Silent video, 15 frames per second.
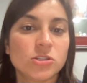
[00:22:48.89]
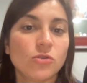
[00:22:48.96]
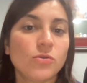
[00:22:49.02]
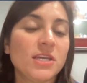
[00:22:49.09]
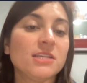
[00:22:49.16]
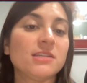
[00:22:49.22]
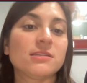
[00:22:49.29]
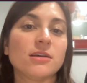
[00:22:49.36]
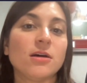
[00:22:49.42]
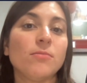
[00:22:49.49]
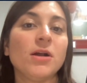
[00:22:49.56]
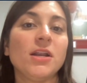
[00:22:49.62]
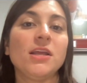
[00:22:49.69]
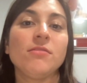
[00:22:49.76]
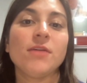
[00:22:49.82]
So he's
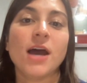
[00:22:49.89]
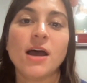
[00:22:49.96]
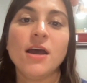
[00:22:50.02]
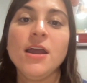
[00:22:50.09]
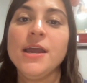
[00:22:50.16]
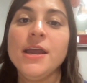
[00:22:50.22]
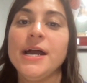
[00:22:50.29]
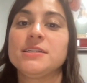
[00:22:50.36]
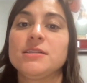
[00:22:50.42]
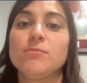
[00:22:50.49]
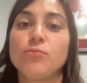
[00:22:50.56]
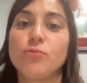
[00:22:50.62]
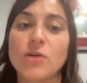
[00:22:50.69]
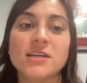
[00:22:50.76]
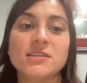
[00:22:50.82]
somebody that has
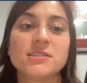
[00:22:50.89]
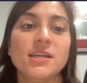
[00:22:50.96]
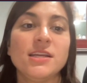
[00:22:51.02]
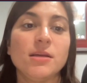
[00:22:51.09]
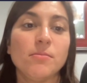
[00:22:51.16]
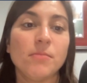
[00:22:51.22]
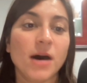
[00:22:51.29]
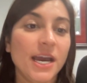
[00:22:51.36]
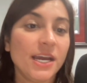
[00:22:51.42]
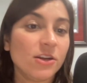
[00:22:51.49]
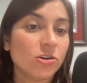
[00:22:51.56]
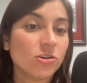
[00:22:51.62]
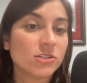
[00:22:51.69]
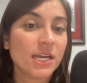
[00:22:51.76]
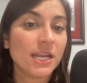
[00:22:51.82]
impressed in the
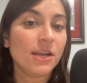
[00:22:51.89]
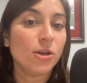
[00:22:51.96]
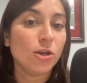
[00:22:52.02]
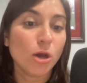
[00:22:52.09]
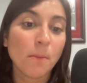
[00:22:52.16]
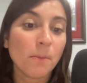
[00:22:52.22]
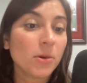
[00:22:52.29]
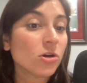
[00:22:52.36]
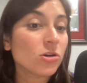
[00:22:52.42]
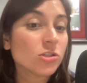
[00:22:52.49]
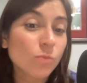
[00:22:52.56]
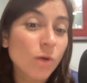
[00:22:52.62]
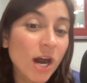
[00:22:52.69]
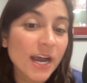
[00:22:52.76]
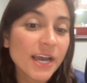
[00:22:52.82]
minors and
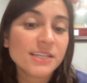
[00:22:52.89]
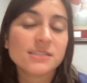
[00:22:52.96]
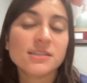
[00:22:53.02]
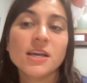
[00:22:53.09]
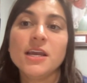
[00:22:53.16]
numbers wise